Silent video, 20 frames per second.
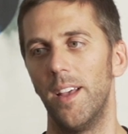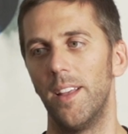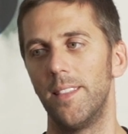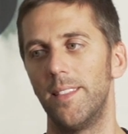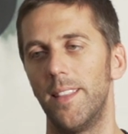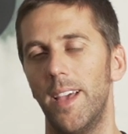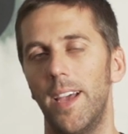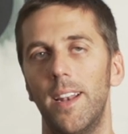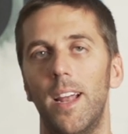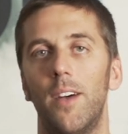
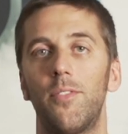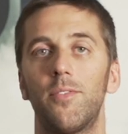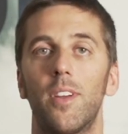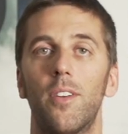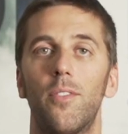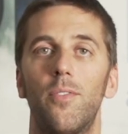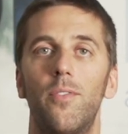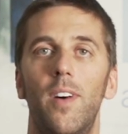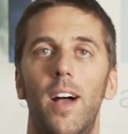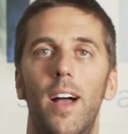Then after
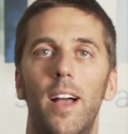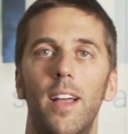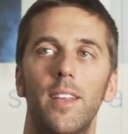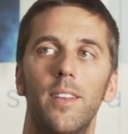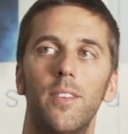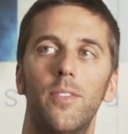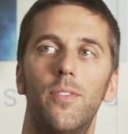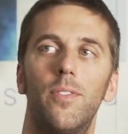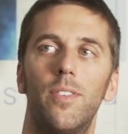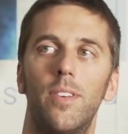
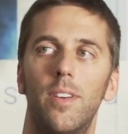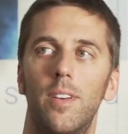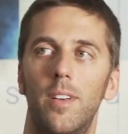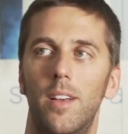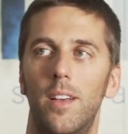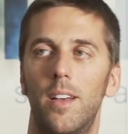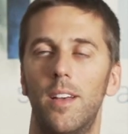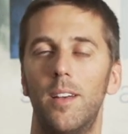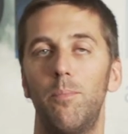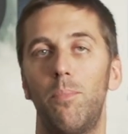
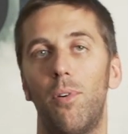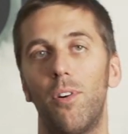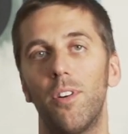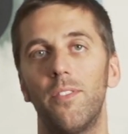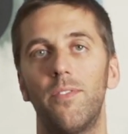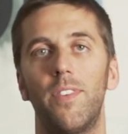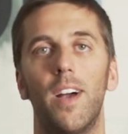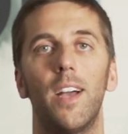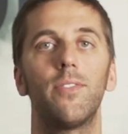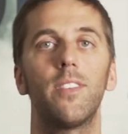
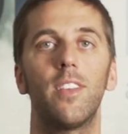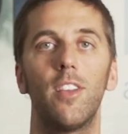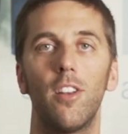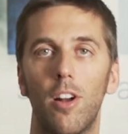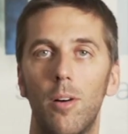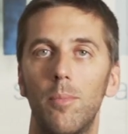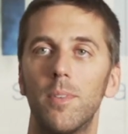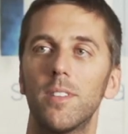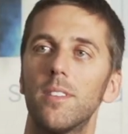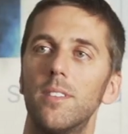5.5
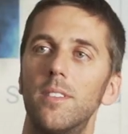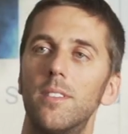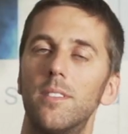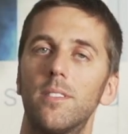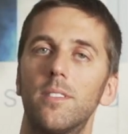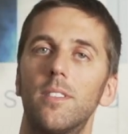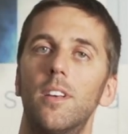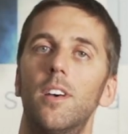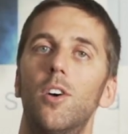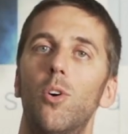
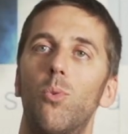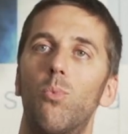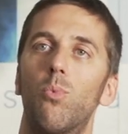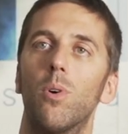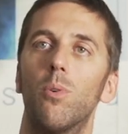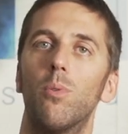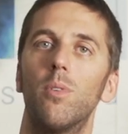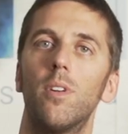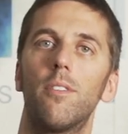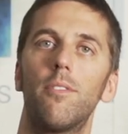kilometers, we
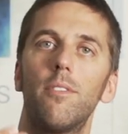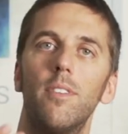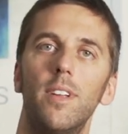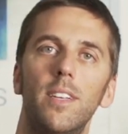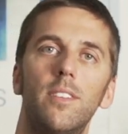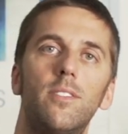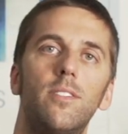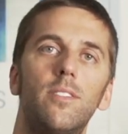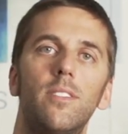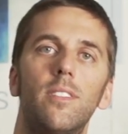will
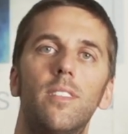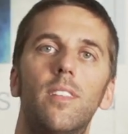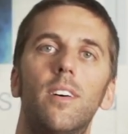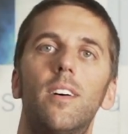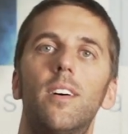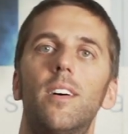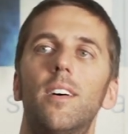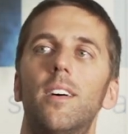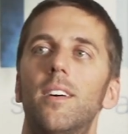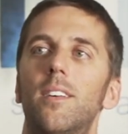reach
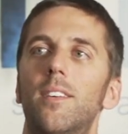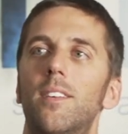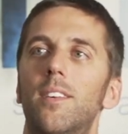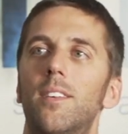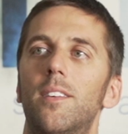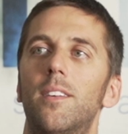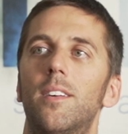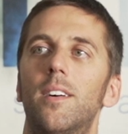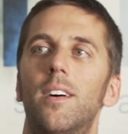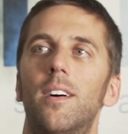the
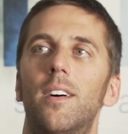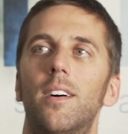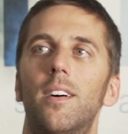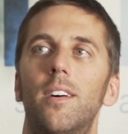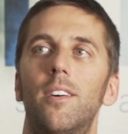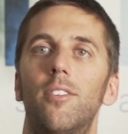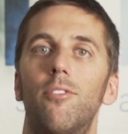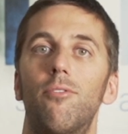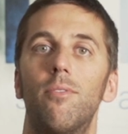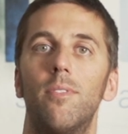
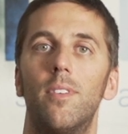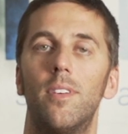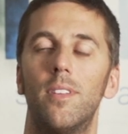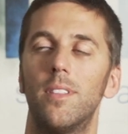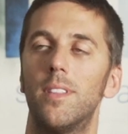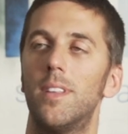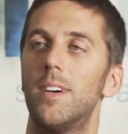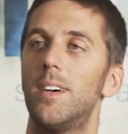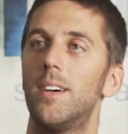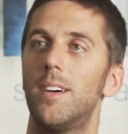
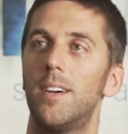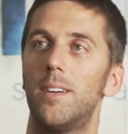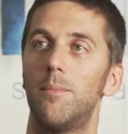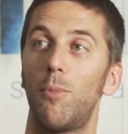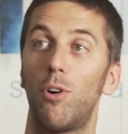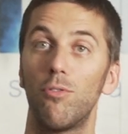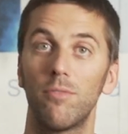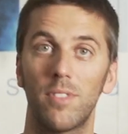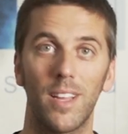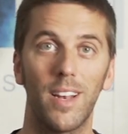
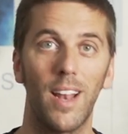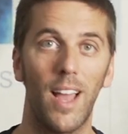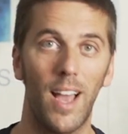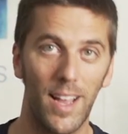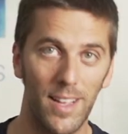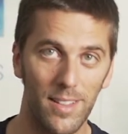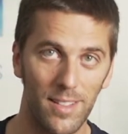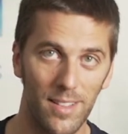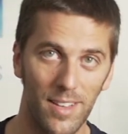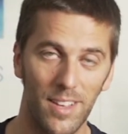mountain
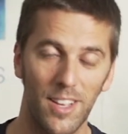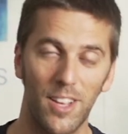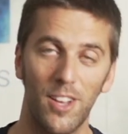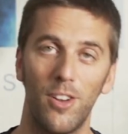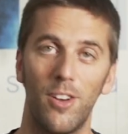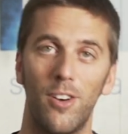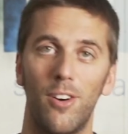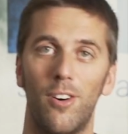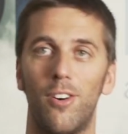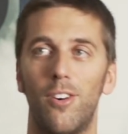hut
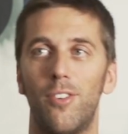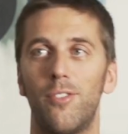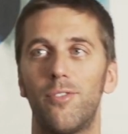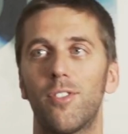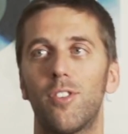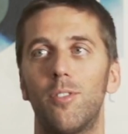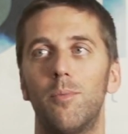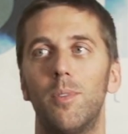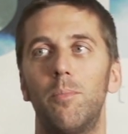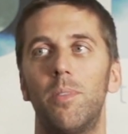
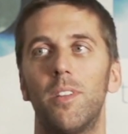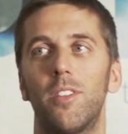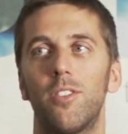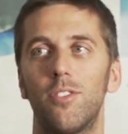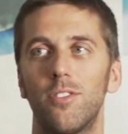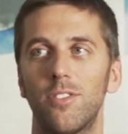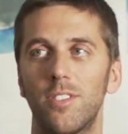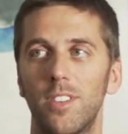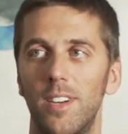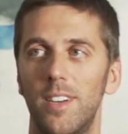of
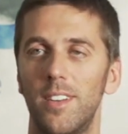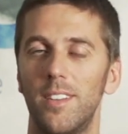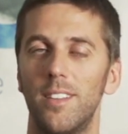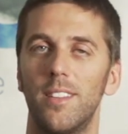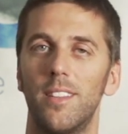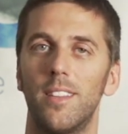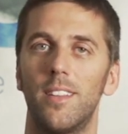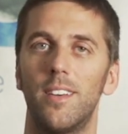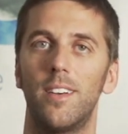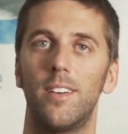Coma-Pedrosa,
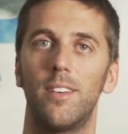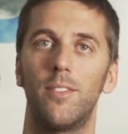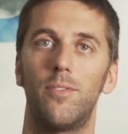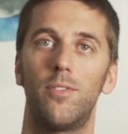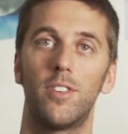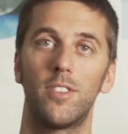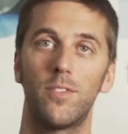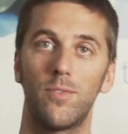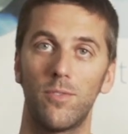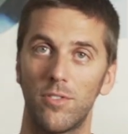the
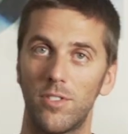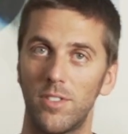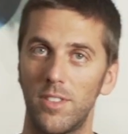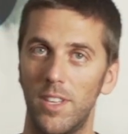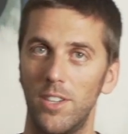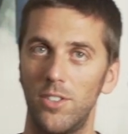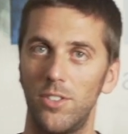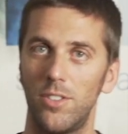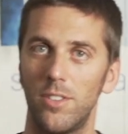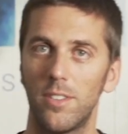first food
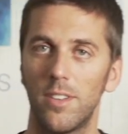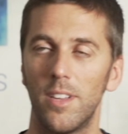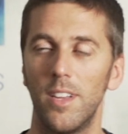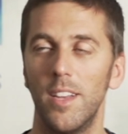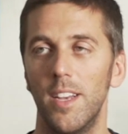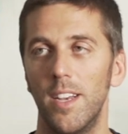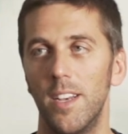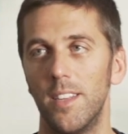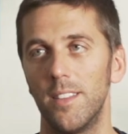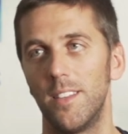station.
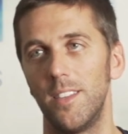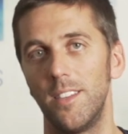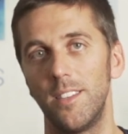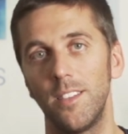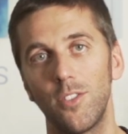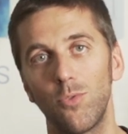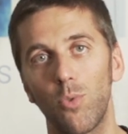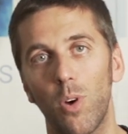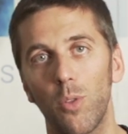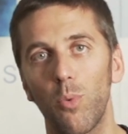This
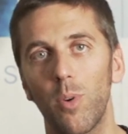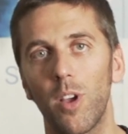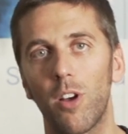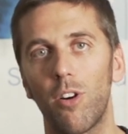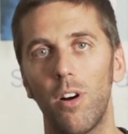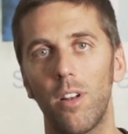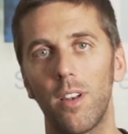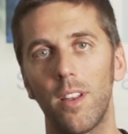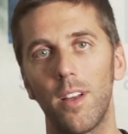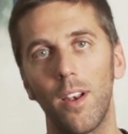is what we
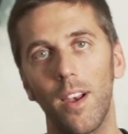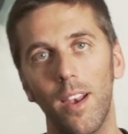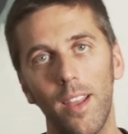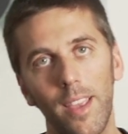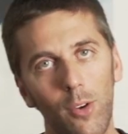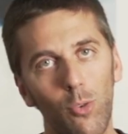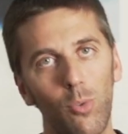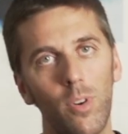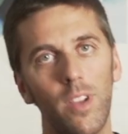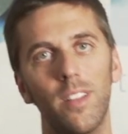call a
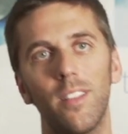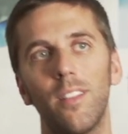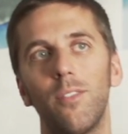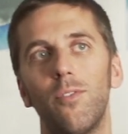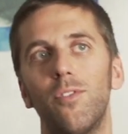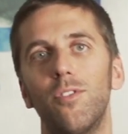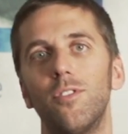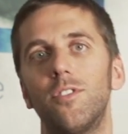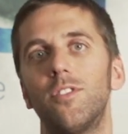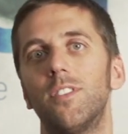liquid
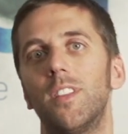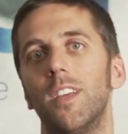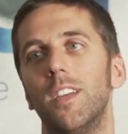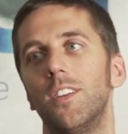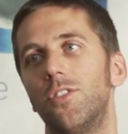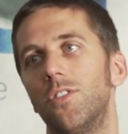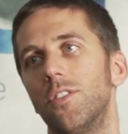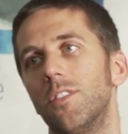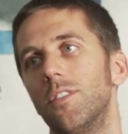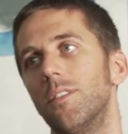food
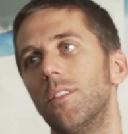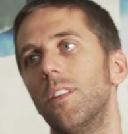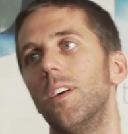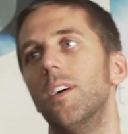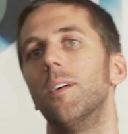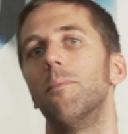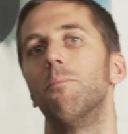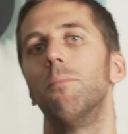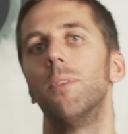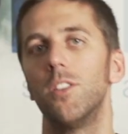station,
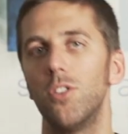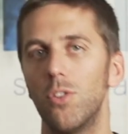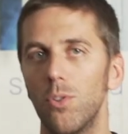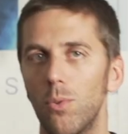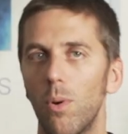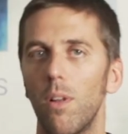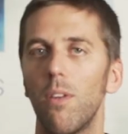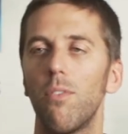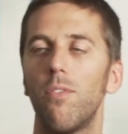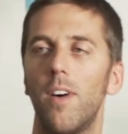but you
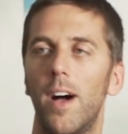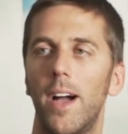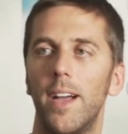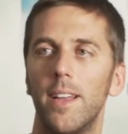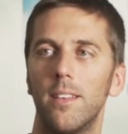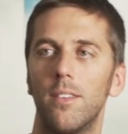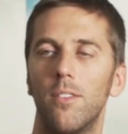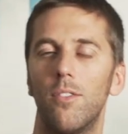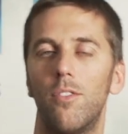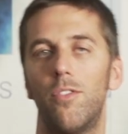will
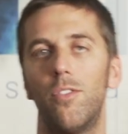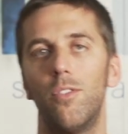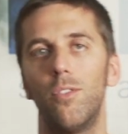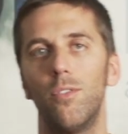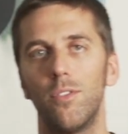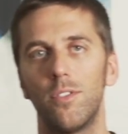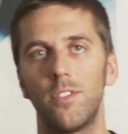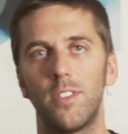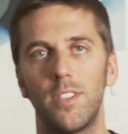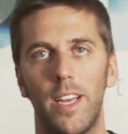find
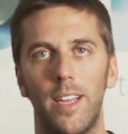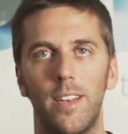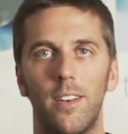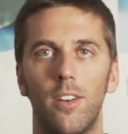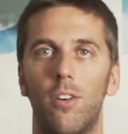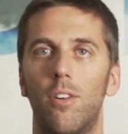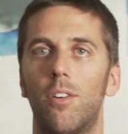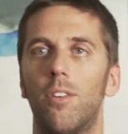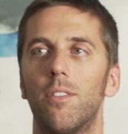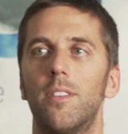fruits and
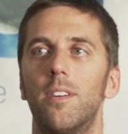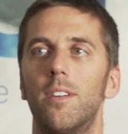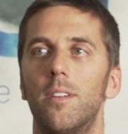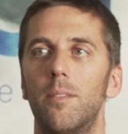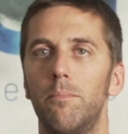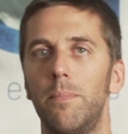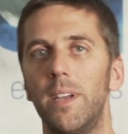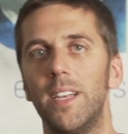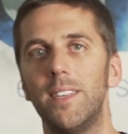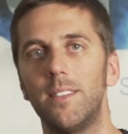other
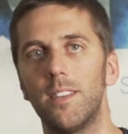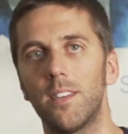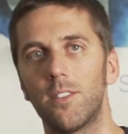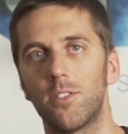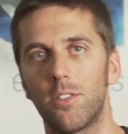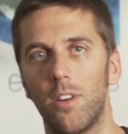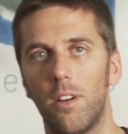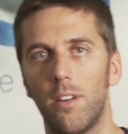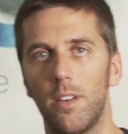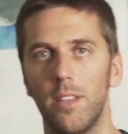basic
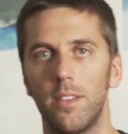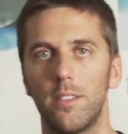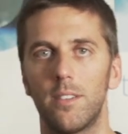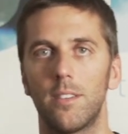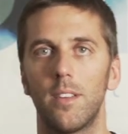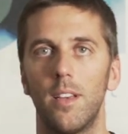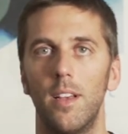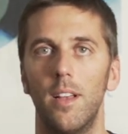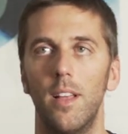solids